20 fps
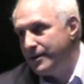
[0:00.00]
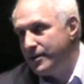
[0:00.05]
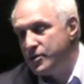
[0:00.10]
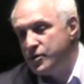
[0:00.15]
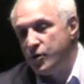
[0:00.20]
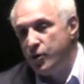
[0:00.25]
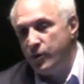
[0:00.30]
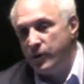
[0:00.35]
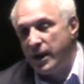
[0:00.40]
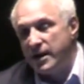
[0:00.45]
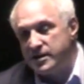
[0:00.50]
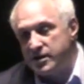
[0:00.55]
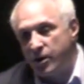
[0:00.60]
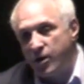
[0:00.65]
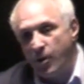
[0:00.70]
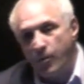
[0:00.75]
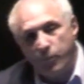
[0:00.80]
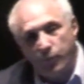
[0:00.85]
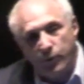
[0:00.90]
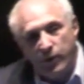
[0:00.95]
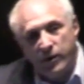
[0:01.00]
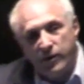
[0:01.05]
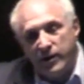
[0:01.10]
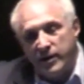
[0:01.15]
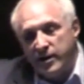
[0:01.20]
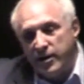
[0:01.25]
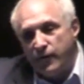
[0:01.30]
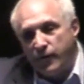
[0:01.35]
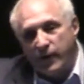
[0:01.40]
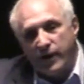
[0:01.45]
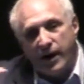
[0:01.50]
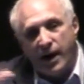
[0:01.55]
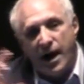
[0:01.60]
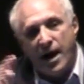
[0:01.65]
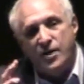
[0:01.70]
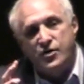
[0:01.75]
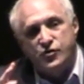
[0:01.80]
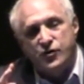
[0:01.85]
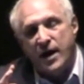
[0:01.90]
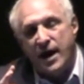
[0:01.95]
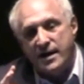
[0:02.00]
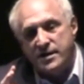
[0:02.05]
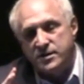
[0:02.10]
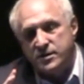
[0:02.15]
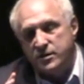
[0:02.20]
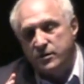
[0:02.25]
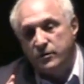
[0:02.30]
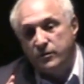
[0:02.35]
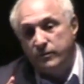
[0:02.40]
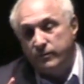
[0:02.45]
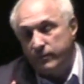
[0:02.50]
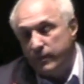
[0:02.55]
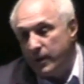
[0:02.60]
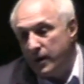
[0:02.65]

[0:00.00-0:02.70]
So that's a completely different contrast to